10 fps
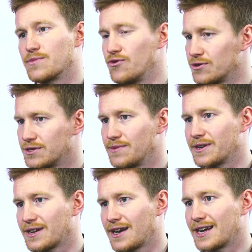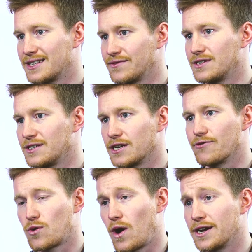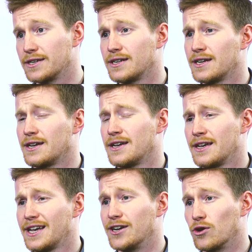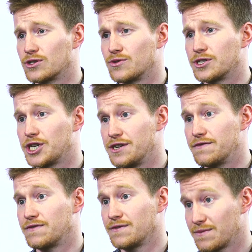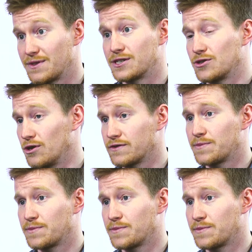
the prototypic activities that are required in order to achieve this sort of